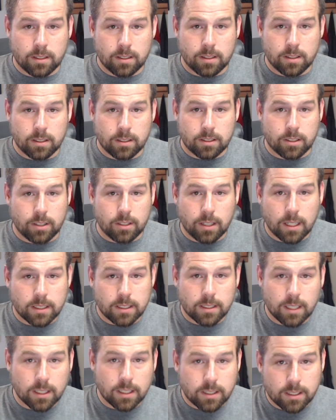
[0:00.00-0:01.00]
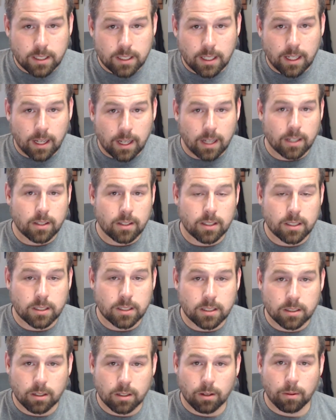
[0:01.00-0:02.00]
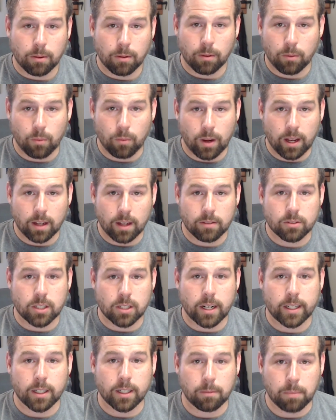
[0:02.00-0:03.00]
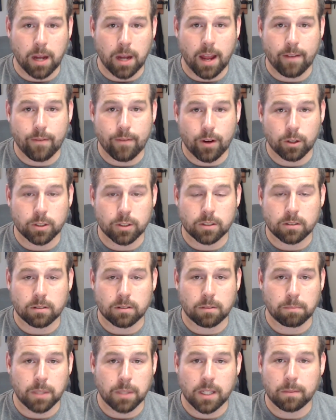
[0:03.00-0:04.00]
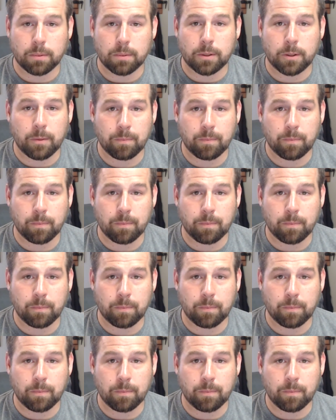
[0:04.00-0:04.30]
Do you guys not see how this is her way of trying to buy votes from people?